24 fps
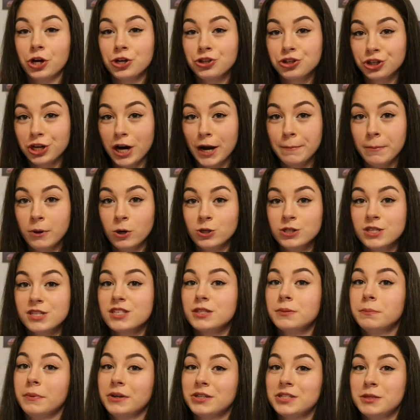
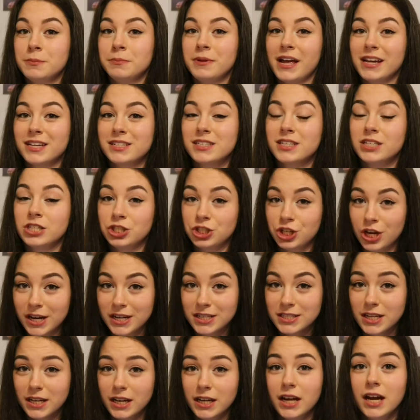Arthrogryposis multiplex
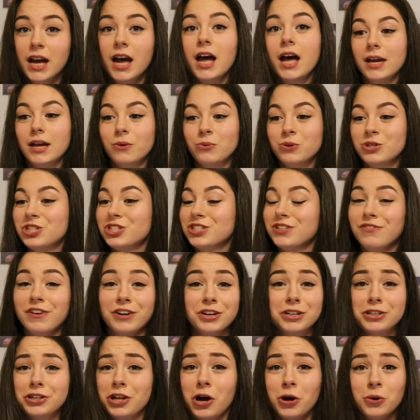congenita, which is a
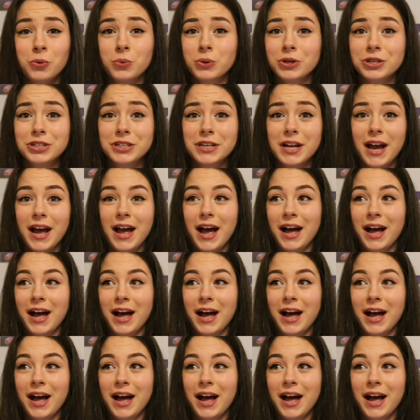very long word.